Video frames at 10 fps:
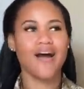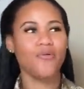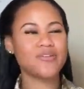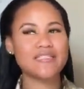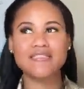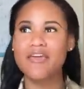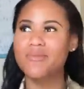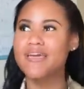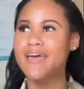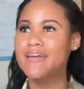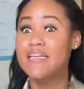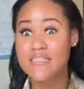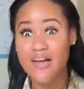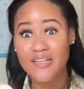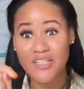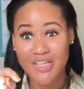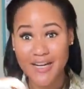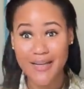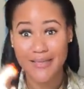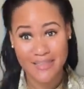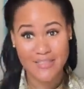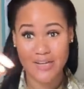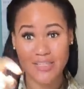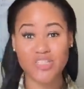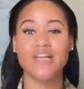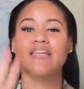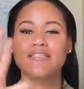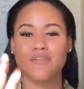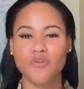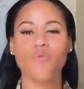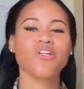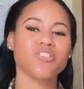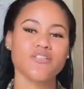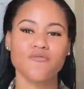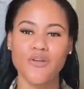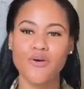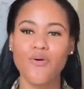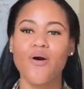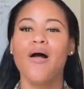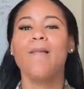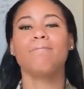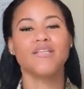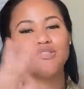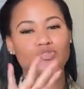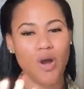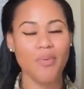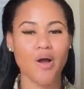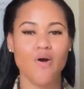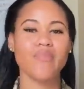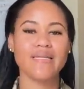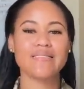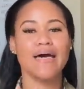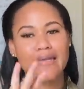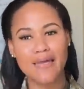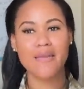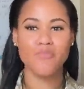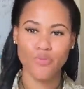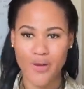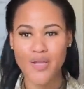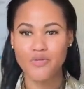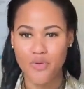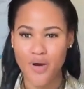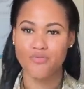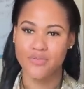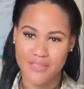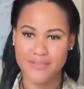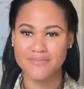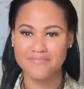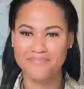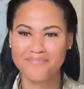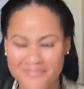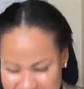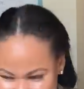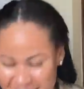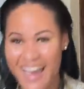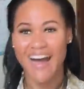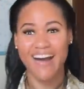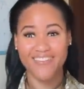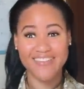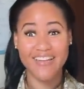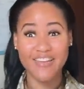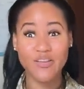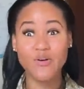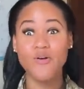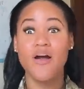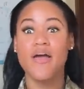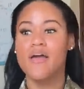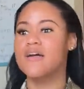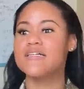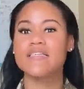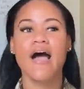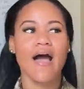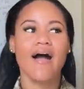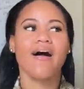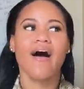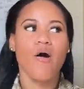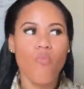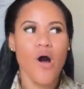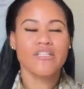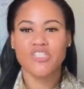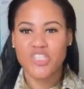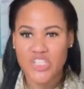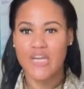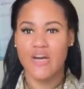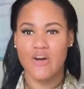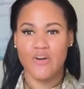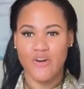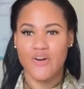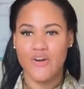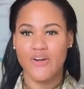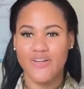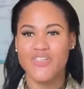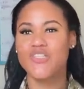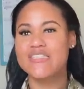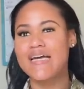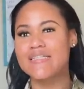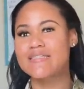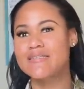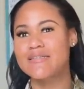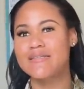What's his name again? He's on this channel. Listen, if you're watching this video, please drop a comment and let them know that you are real. I'm telling you, because I want to share. It's just that